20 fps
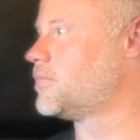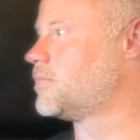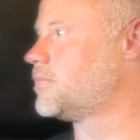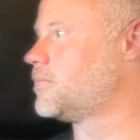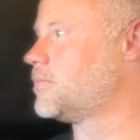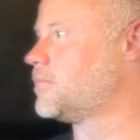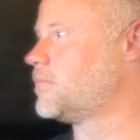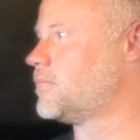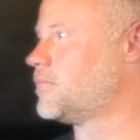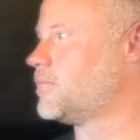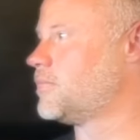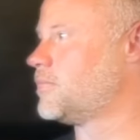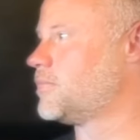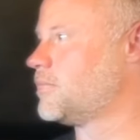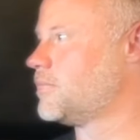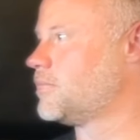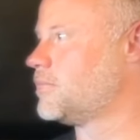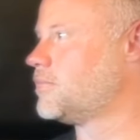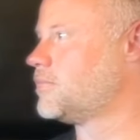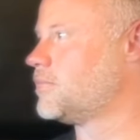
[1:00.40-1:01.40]

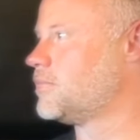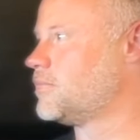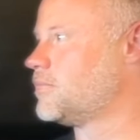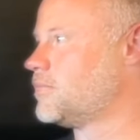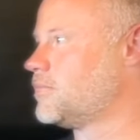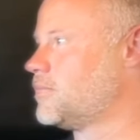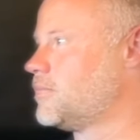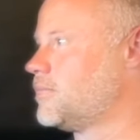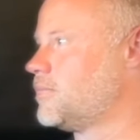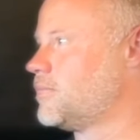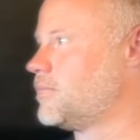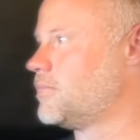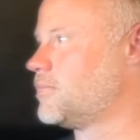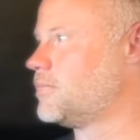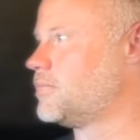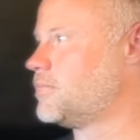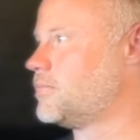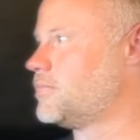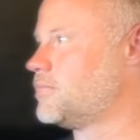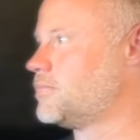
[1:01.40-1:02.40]

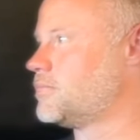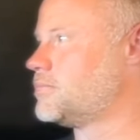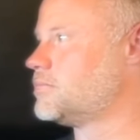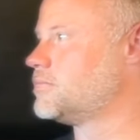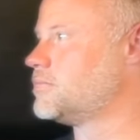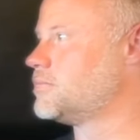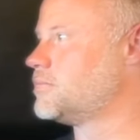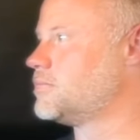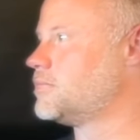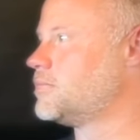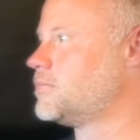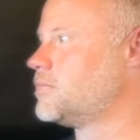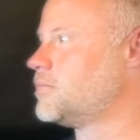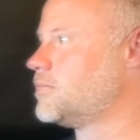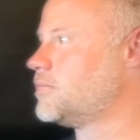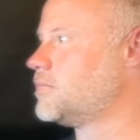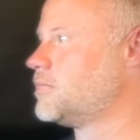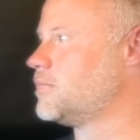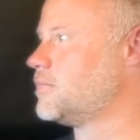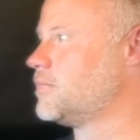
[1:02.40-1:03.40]

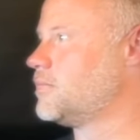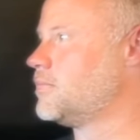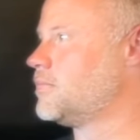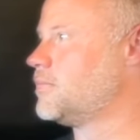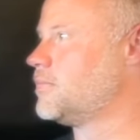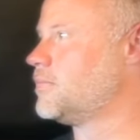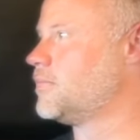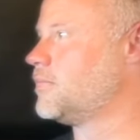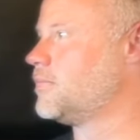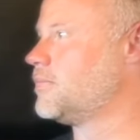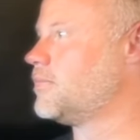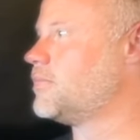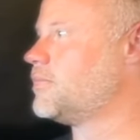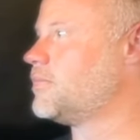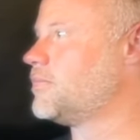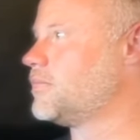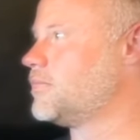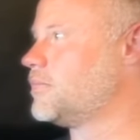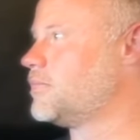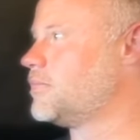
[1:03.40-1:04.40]

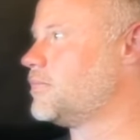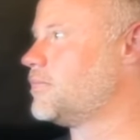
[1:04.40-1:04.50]
No words are spoken by the person on screen.